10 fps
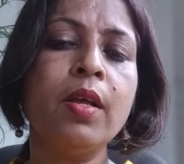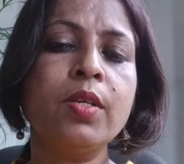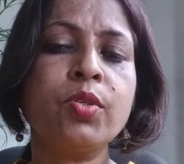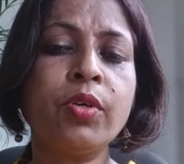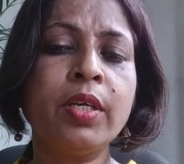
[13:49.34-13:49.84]

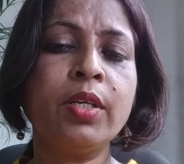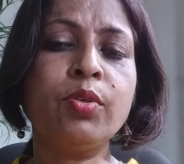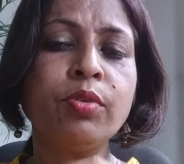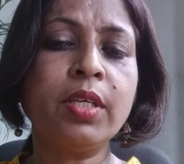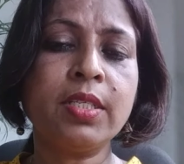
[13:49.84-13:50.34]
So here
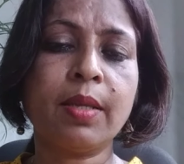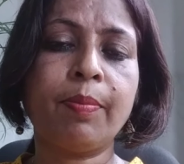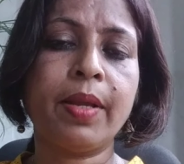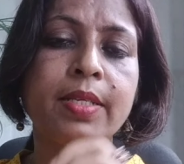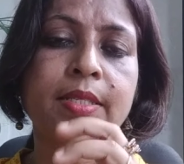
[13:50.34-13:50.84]
two things
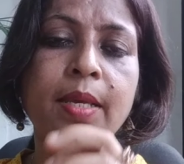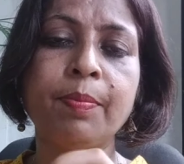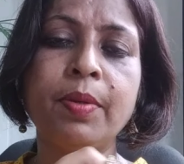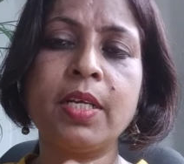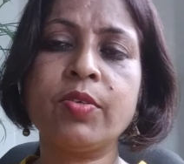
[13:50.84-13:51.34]
apply,
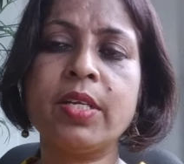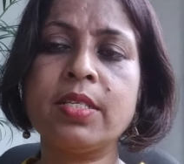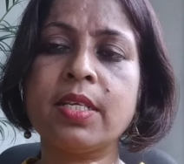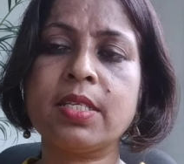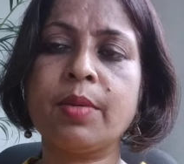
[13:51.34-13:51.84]
sample as well as
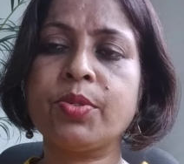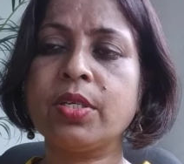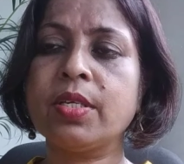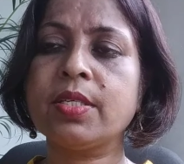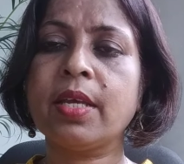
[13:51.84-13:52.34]
description
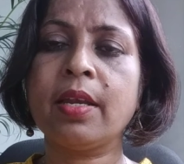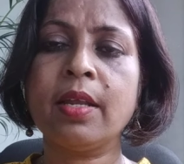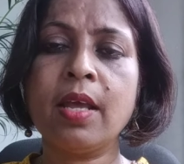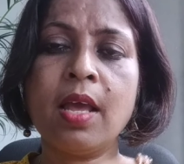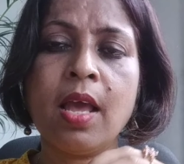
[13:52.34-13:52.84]
is
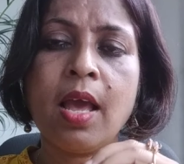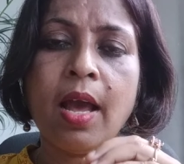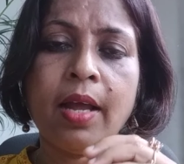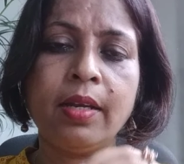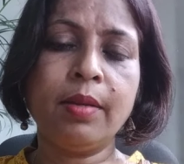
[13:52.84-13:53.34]
there,
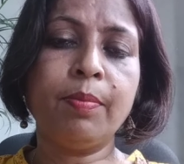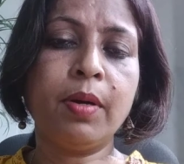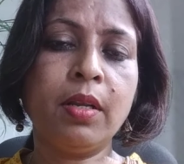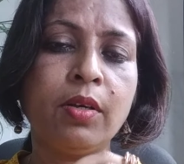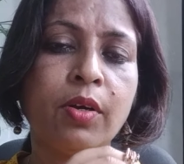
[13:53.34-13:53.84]
and the
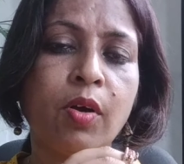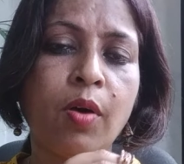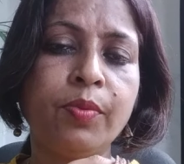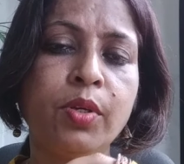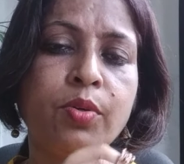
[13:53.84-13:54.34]
bulk
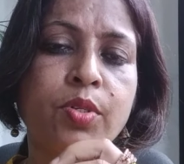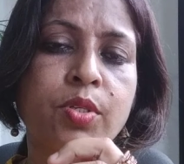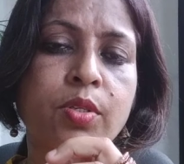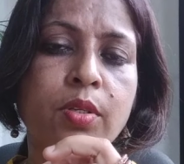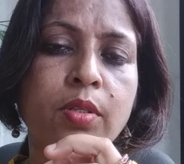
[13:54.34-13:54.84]
of the
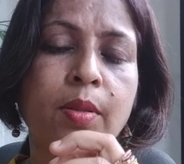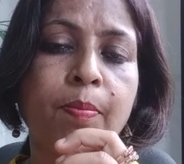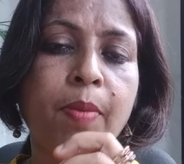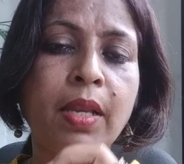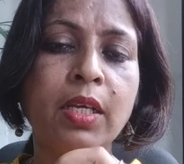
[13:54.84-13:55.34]
goods, the
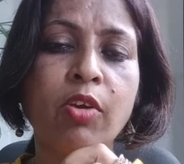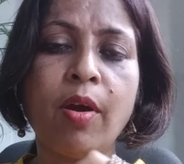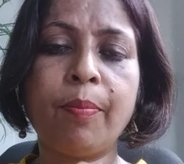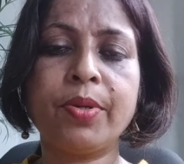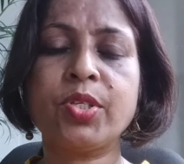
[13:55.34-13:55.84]
bulk you
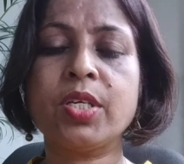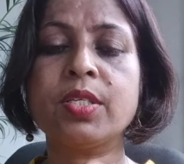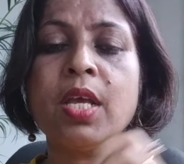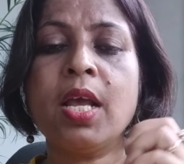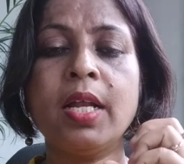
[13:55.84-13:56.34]
have
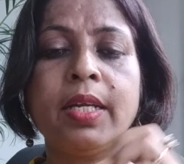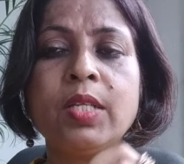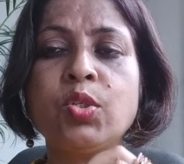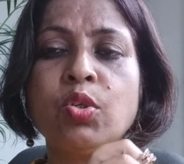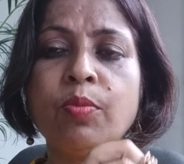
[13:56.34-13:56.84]
purchased,
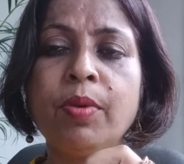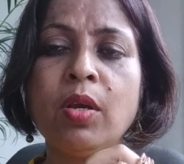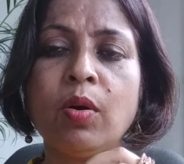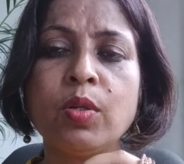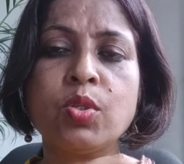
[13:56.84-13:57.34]
that should
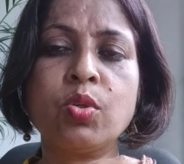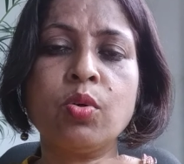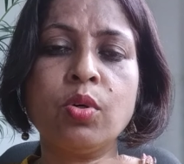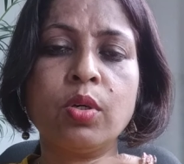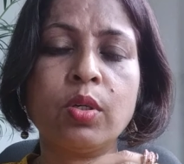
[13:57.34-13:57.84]
be
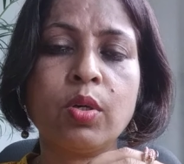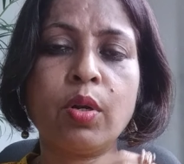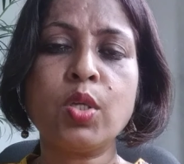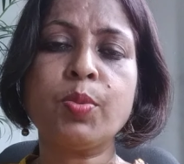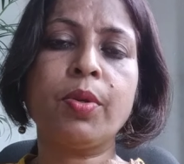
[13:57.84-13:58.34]
also
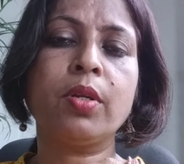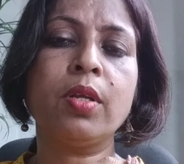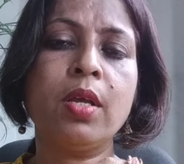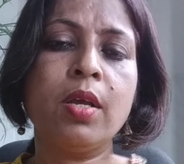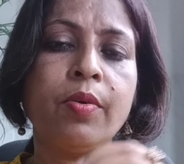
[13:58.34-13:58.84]
correspond
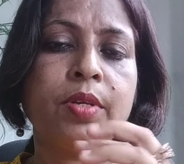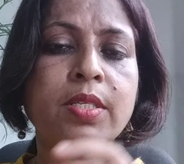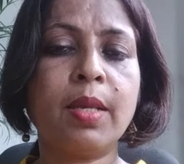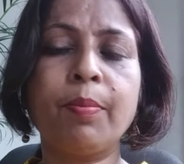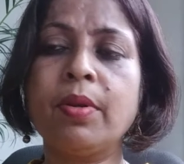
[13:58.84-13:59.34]
with the
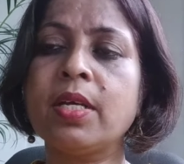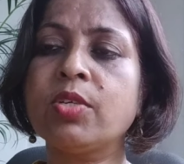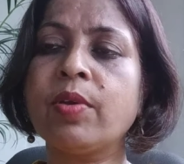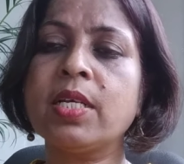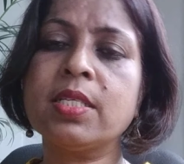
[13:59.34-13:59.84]
sample as
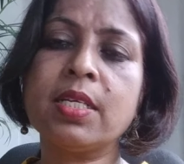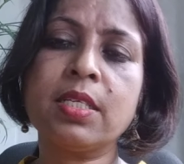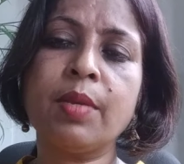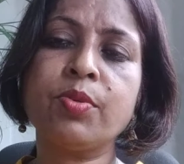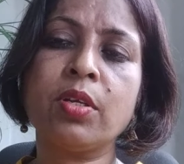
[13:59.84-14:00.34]
well as
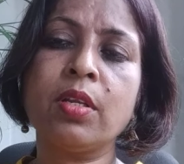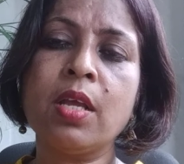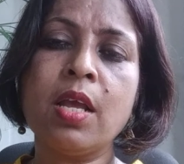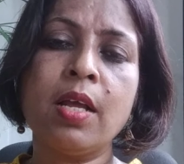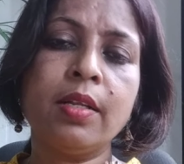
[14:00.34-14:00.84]
description.
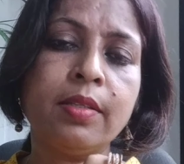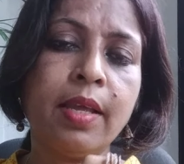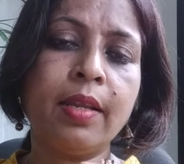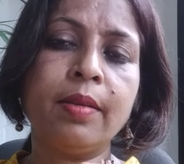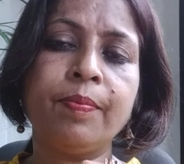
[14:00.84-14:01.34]

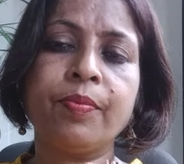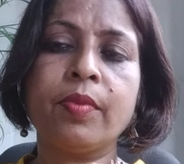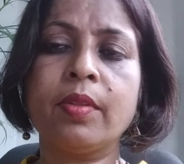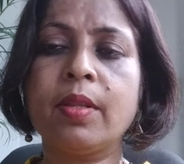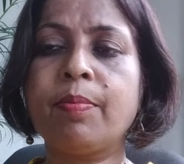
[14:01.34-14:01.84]
Then
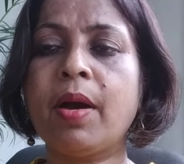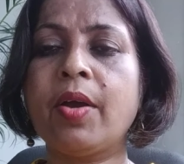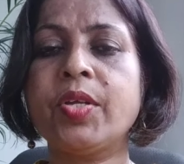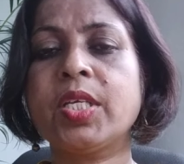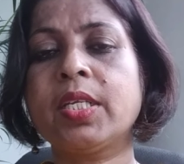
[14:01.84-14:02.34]
the
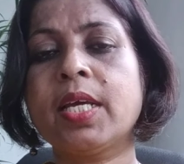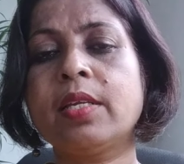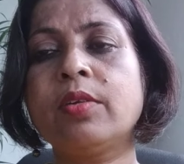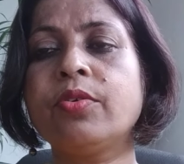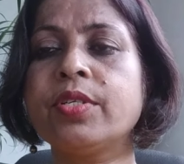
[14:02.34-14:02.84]
buyer is
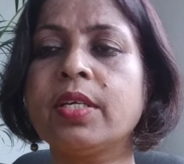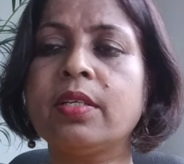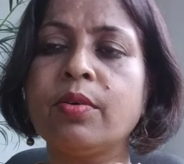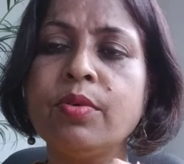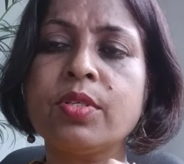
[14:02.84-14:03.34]
entitled to reject
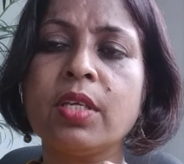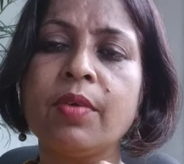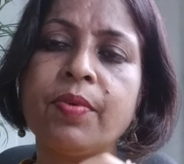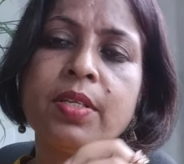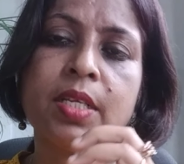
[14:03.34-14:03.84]
the goods.
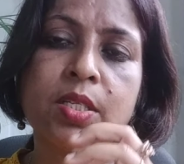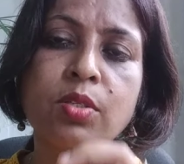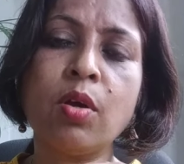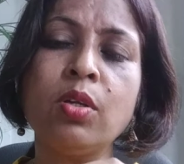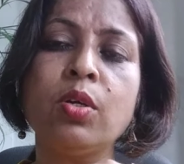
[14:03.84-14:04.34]
If it does
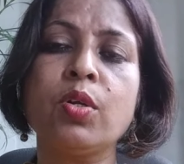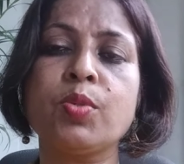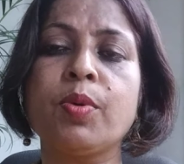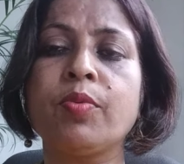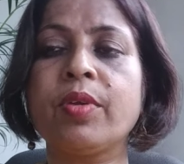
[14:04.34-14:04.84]
not
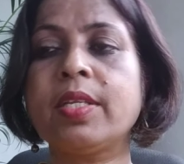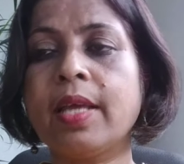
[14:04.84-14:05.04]
correspond with